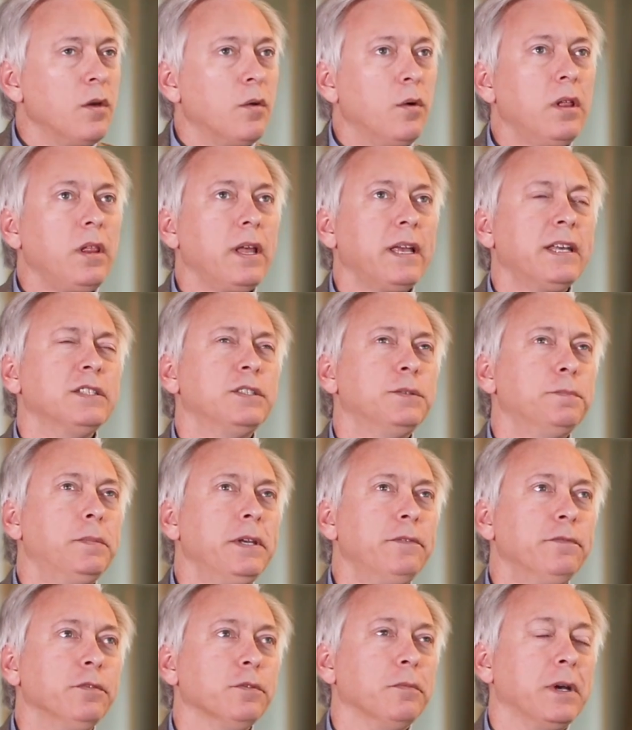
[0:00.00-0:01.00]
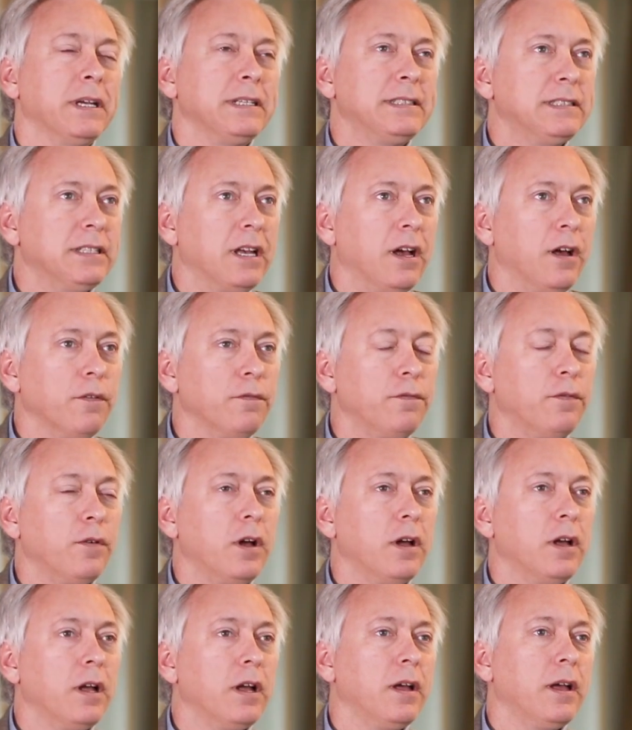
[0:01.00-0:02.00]
Well, I can speak for myself.
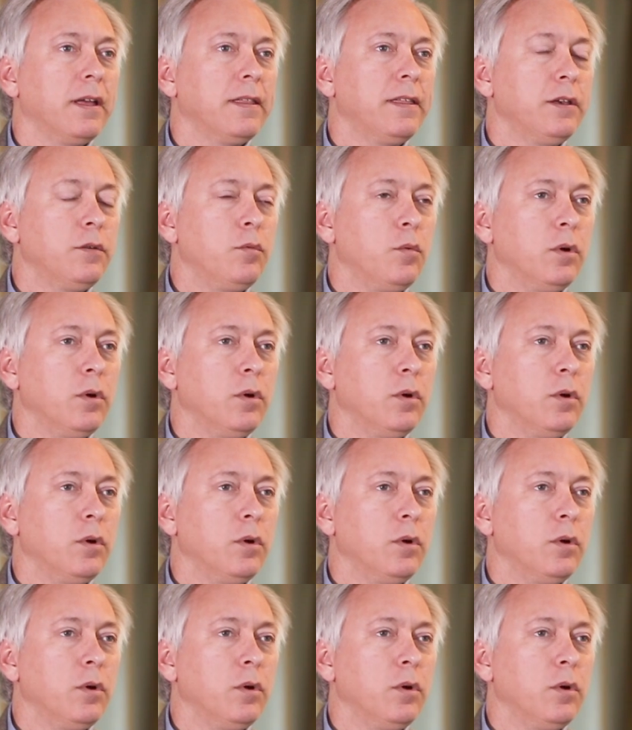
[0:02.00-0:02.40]
I think